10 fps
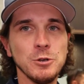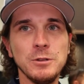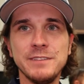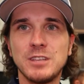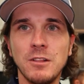
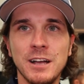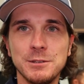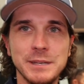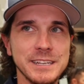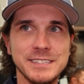2 leaves a
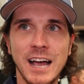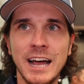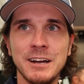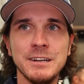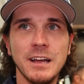lot to be
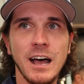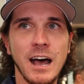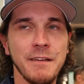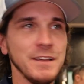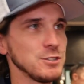desired,
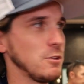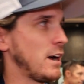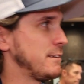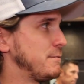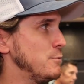and there's a
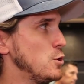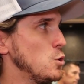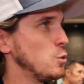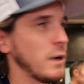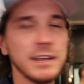lot of
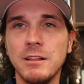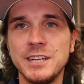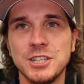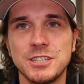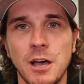new
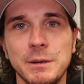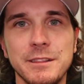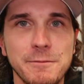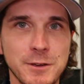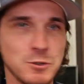regulations coming
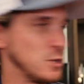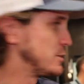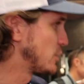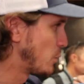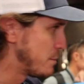in the future, and so